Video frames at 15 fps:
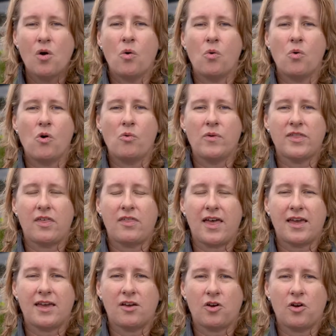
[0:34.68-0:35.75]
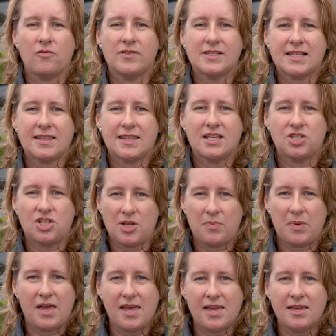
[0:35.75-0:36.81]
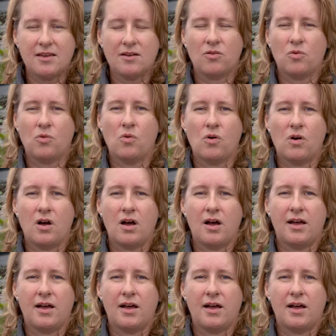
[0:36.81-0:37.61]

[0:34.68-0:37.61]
or whether they can go visit their GP or